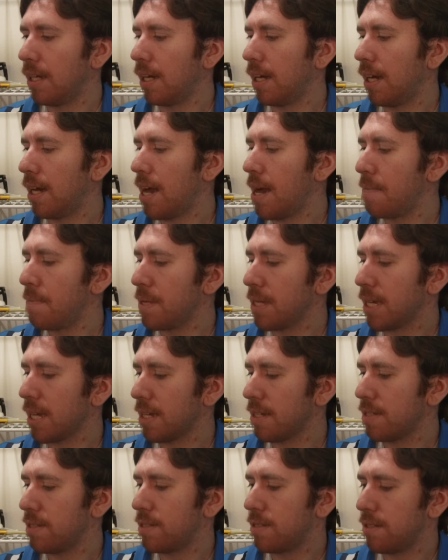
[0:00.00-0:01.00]
uh,
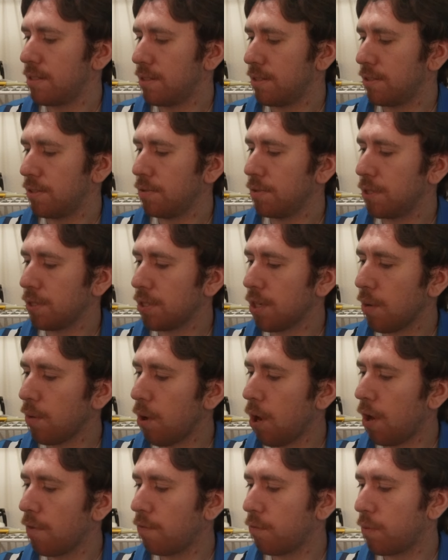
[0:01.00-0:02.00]
because you could go
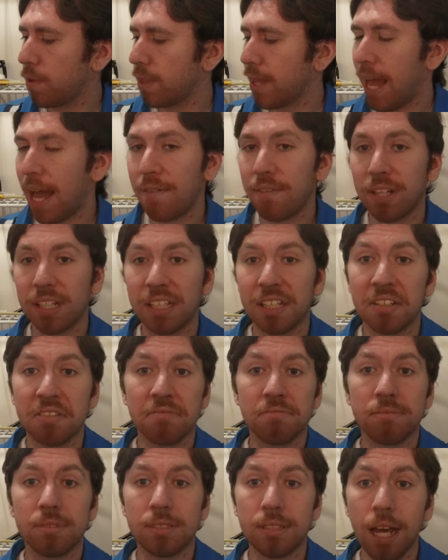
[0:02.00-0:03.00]
off with having
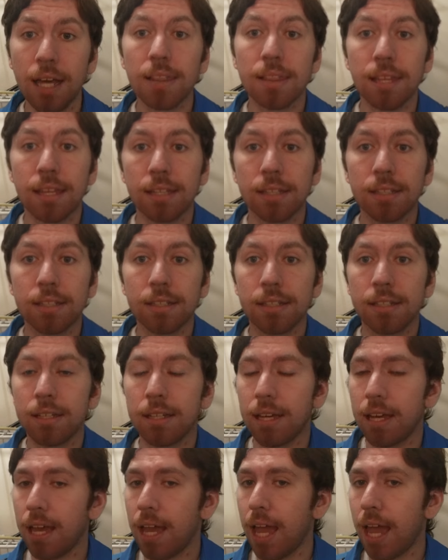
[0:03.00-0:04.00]
nothing
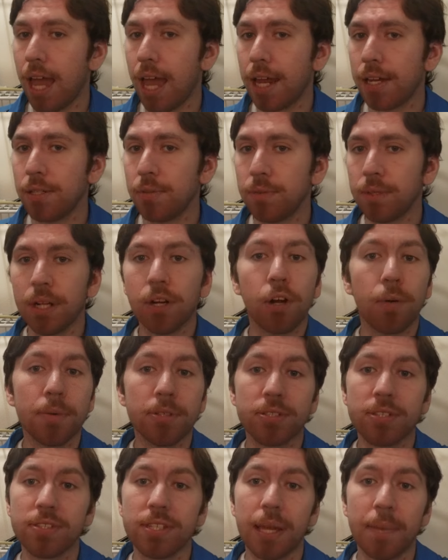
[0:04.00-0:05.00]
and you would get
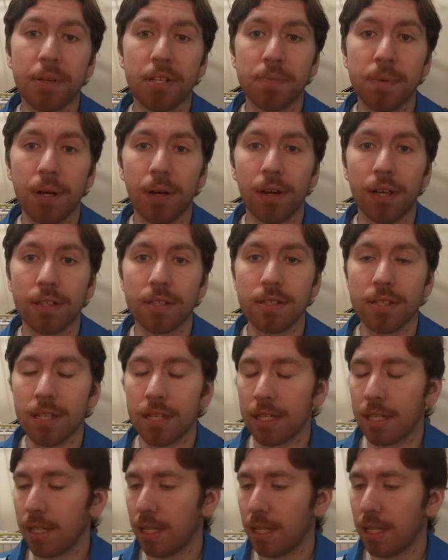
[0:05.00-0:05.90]
almost the same experience.